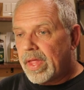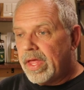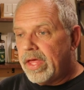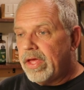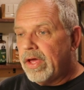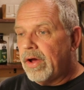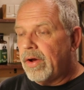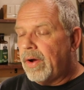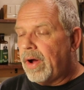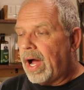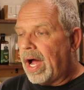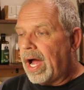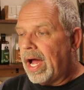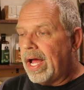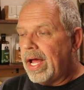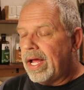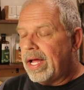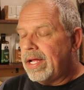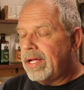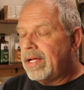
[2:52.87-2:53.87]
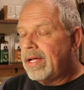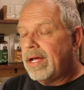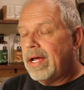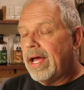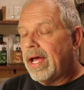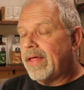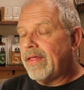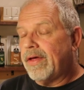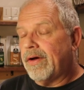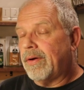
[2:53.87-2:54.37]

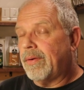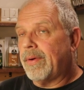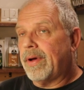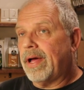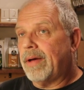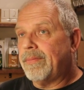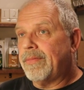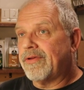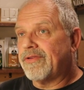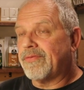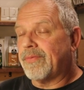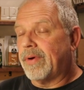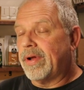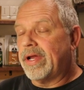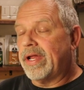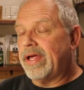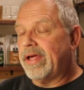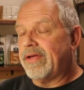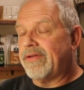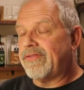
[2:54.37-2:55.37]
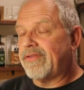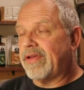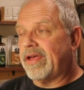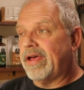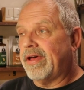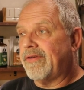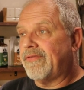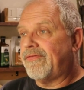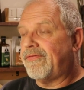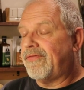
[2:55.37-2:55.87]
the only way I miss one is
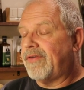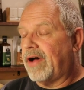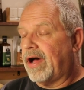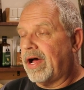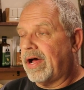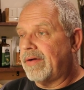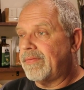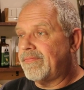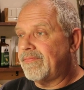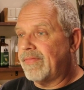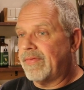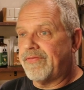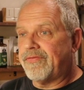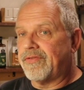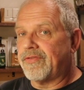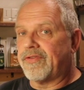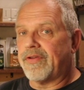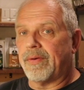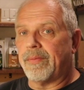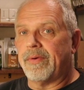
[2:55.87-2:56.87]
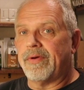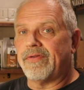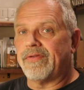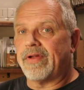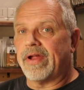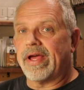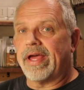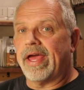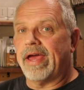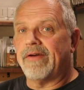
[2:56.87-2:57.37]
if for some
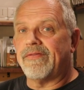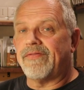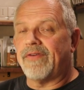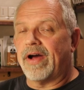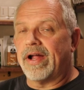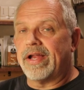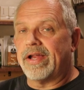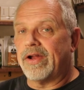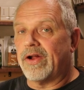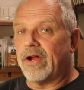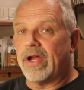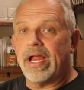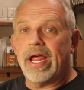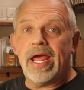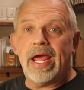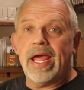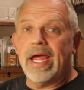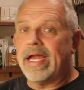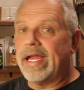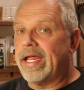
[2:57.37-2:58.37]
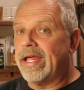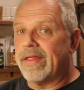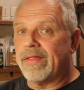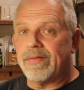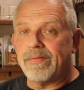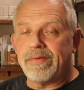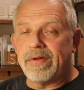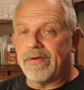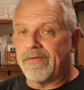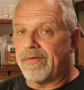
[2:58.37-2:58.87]
reason I can't find it on any
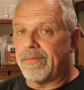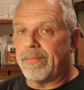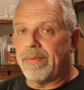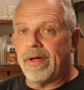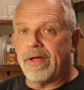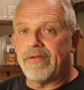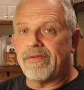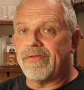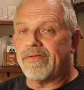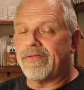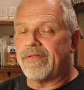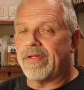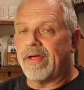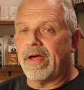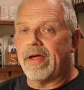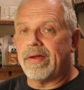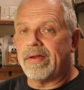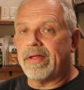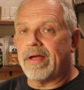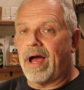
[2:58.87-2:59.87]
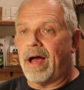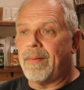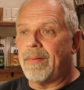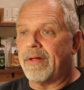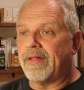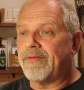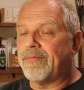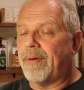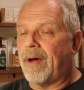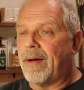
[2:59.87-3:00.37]
of the different places that
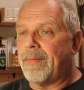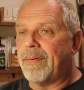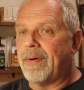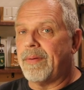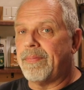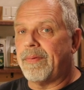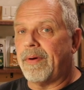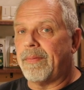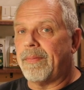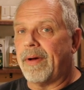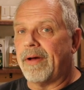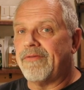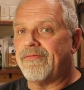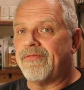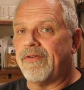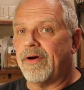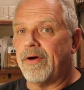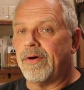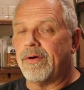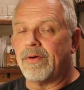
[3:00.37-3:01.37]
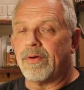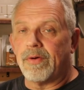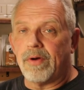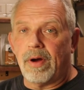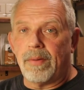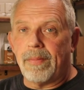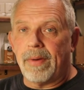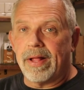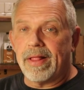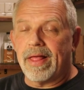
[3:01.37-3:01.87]
comments pop up on my phone or
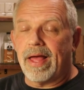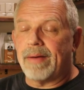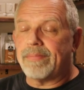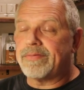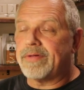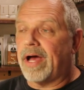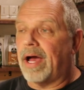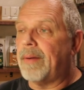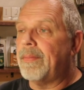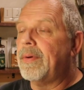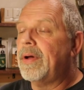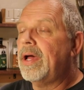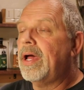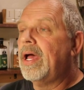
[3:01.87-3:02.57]
on my laptop.